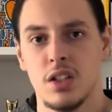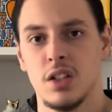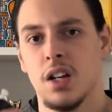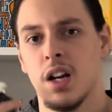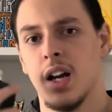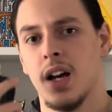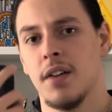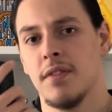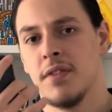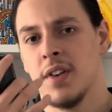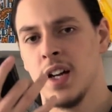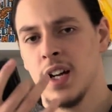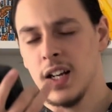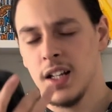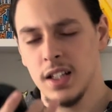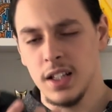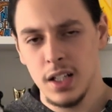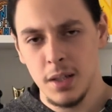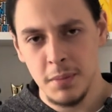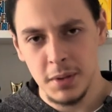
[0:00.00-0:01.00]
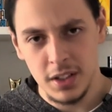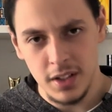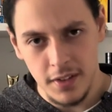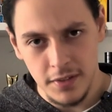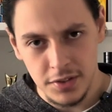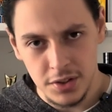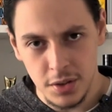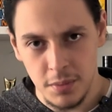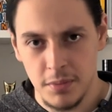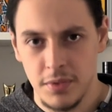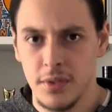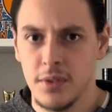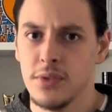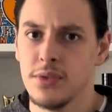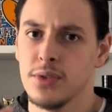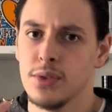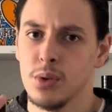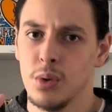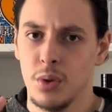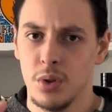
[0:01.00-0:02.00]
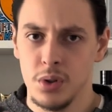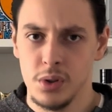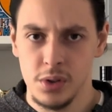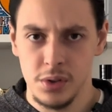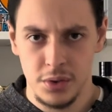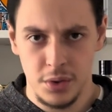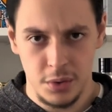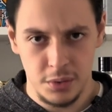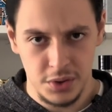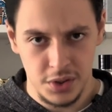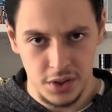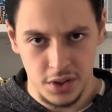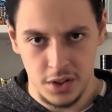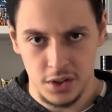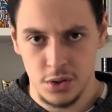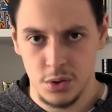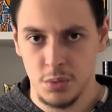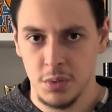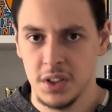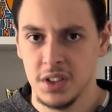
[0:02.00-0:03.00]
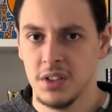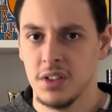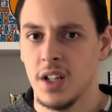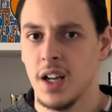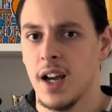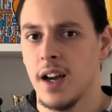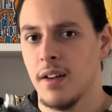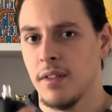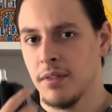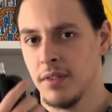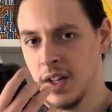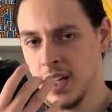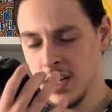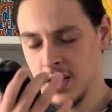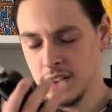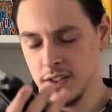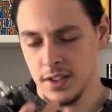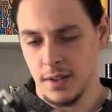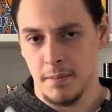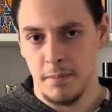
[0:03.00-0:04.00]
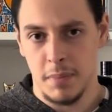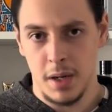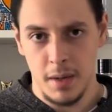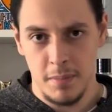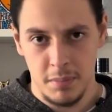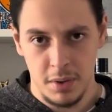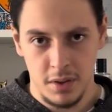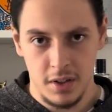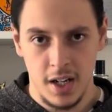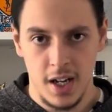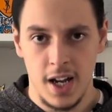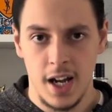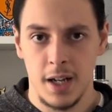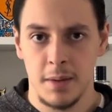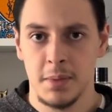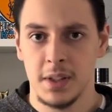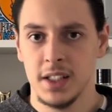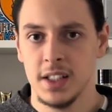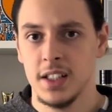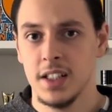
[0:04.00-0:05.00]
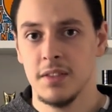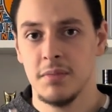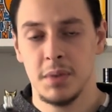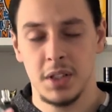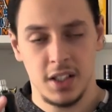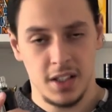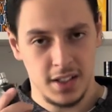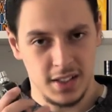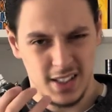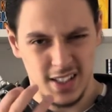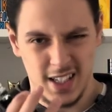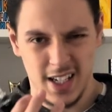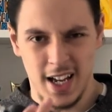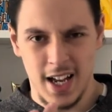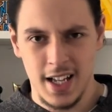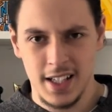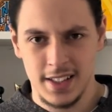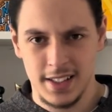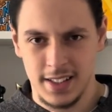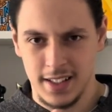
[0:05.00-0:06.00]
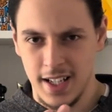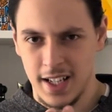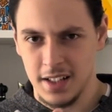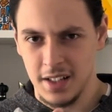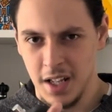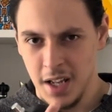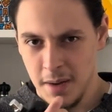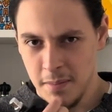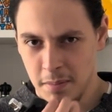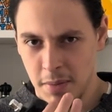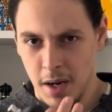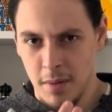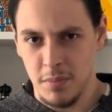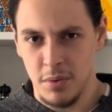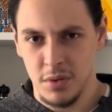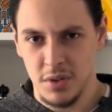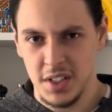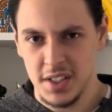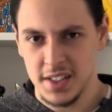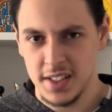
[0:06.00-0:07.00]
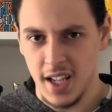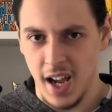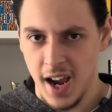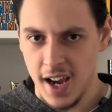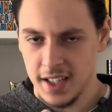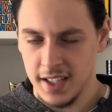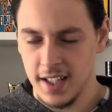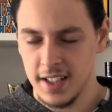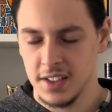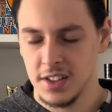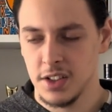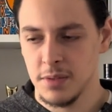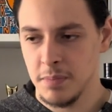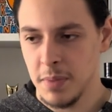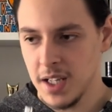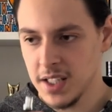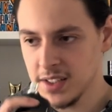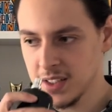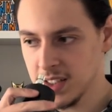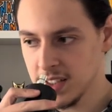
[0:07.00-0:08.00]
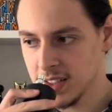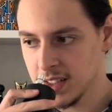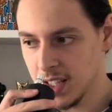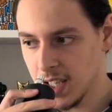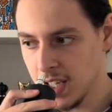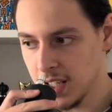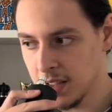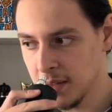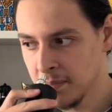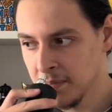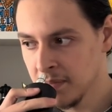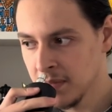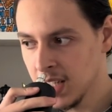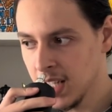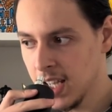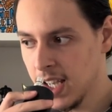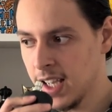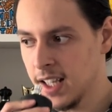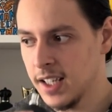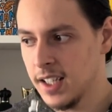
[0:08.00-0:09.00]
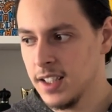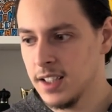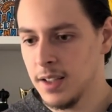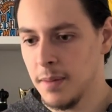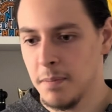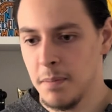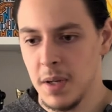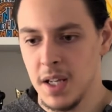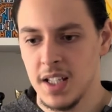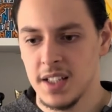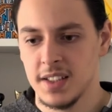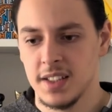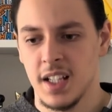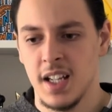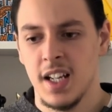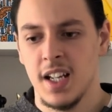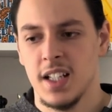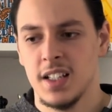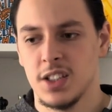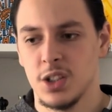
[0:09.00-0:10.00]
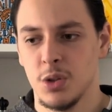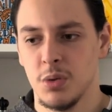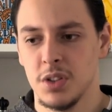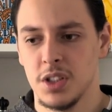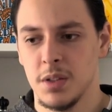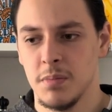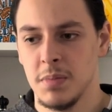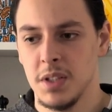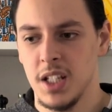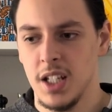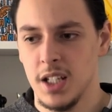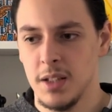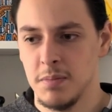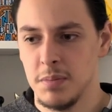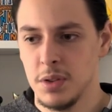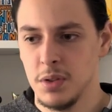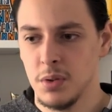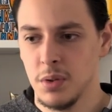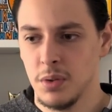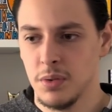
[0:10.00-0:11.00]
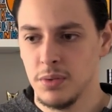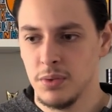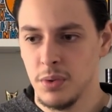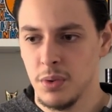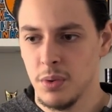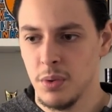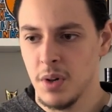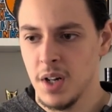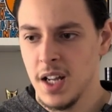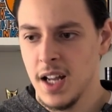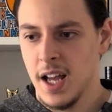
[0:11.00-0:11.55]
you have a little bit of some floral notes into it, you have some pepper, I believe, because it has that peppery side, that spicy side, and in the base it's going to be a beautiful